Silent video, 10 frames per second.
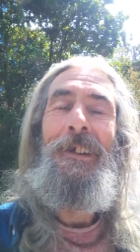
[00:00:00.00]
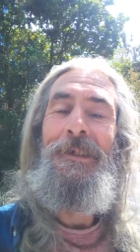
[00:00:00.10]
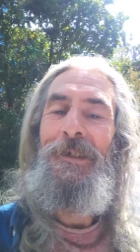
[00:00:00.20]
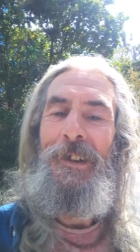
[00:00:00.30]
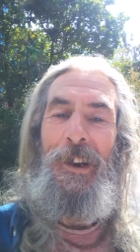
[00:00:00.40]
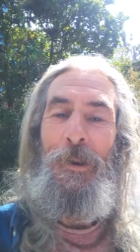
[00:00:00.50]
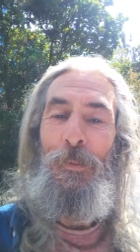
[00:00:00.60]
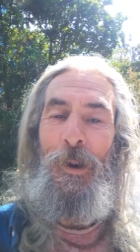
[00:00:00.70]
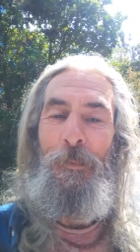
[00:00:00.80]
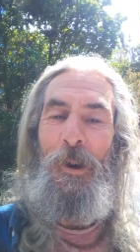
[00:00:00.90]
it's
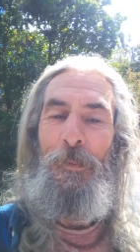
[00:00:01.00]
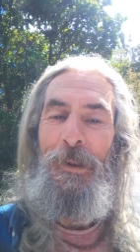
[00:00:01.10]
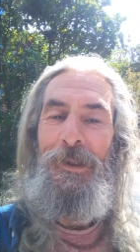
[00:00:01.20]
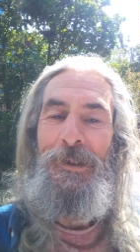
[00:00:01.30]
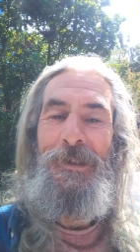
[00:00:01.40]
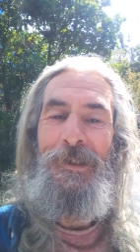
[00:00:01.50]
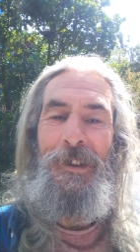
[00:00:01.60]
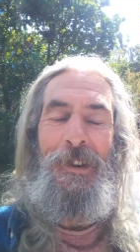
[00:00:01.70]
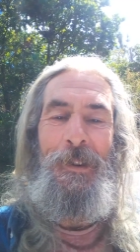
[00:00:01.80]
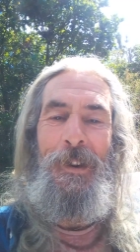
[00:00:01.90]
cloud one moment
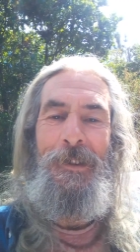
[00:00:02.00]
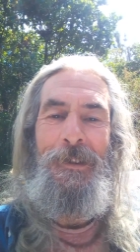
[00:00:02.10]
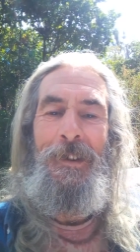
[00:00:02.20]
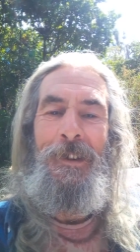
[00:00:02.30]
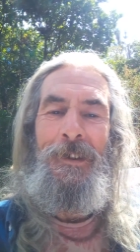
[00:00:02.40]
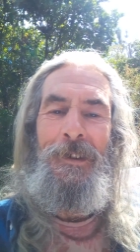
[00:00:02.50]
and then